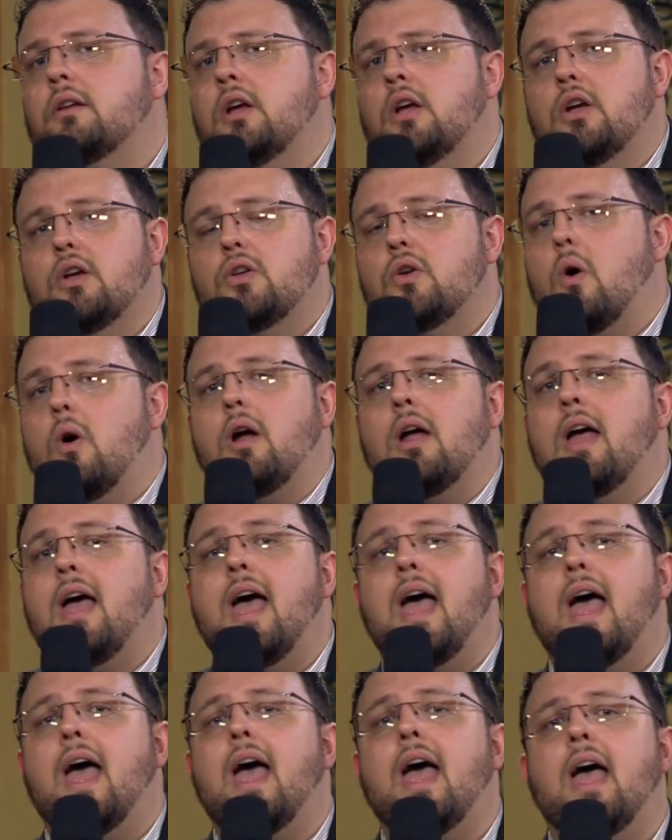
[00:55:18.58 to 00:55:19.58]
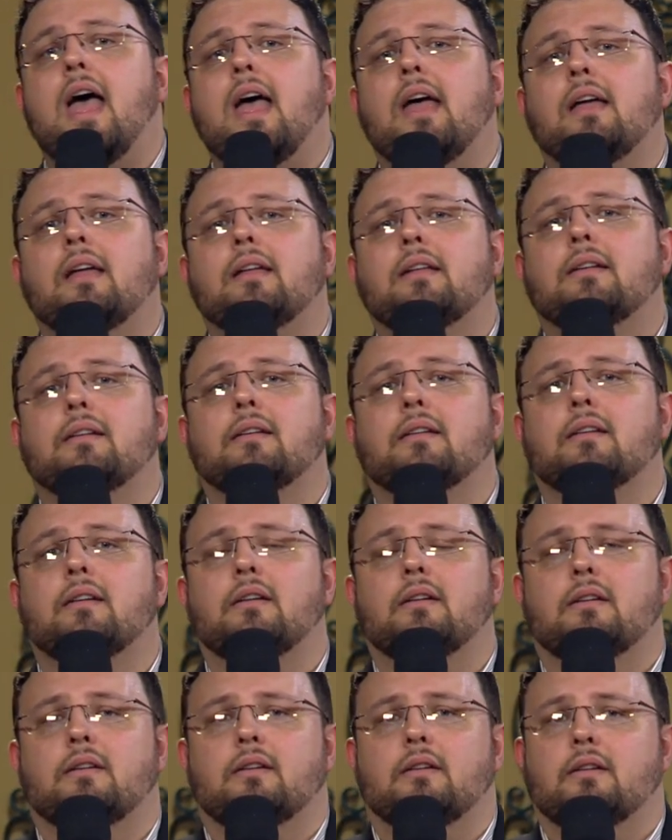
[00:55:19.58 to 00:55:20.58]
your head
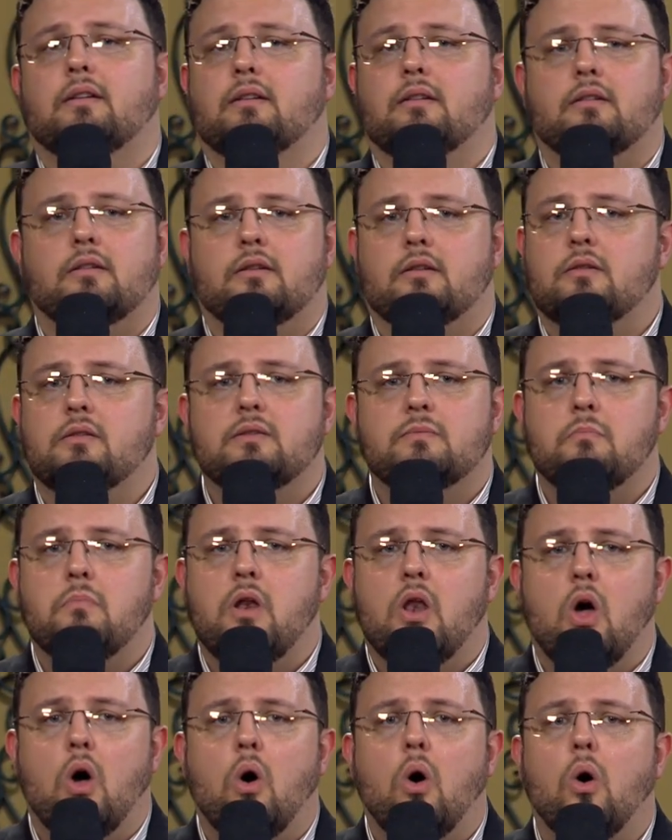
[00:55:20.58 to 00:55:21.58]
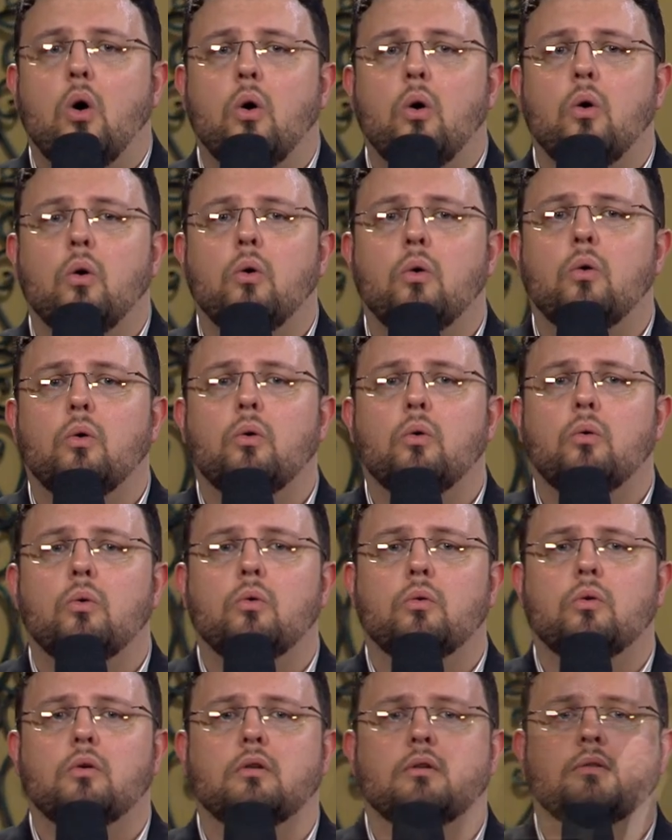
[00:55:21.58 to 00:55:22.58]
is bowed
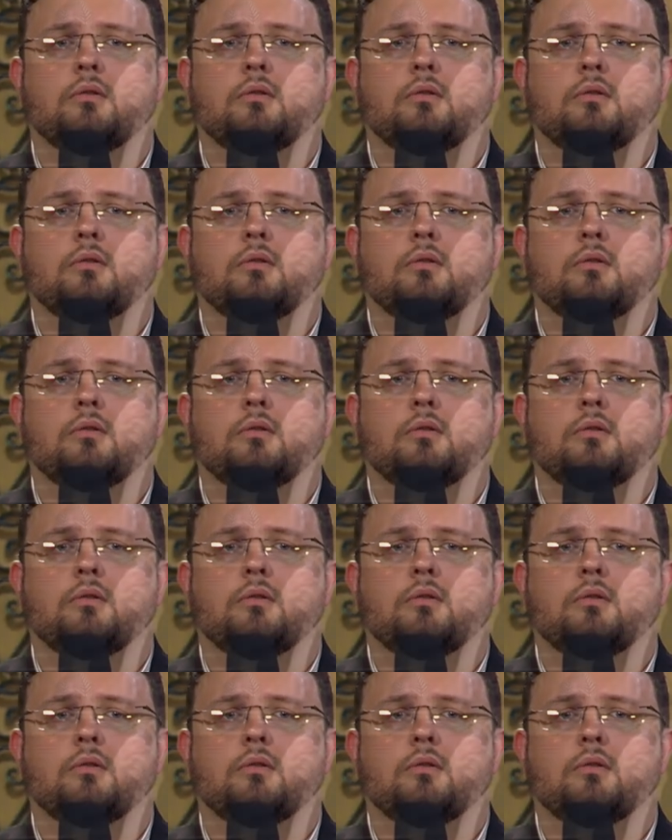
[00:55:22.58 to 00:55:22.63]
low.